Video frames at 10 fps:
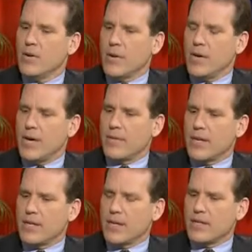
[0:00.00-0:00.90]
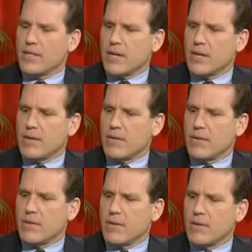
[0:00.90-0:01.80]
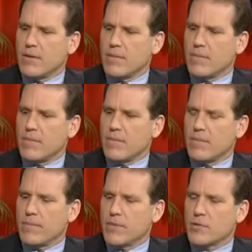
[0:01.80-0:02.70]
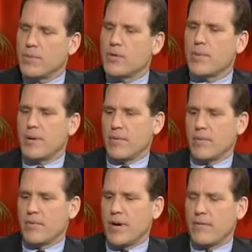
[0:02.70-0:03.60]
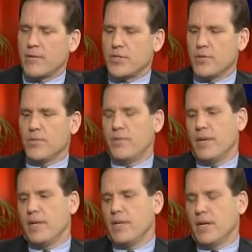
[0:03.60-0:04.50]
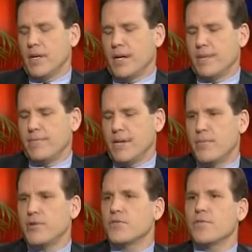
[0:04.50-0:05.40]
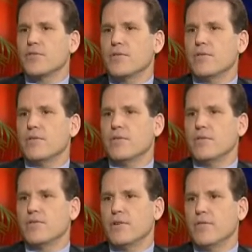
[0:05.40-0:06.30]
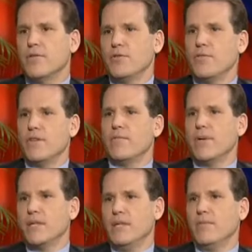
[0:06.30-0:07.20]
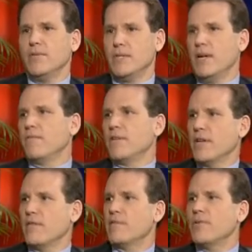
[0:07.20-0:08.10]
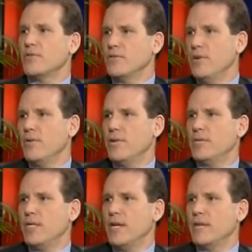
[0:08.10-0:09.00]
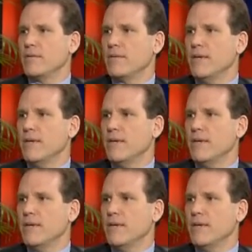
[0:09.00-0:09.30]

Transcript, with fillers: Well, I think that uh, the scripture I probably reference would be the um, unmerciful servant, servant who was forgiven by the king but did not forgive the person who owed him the debt.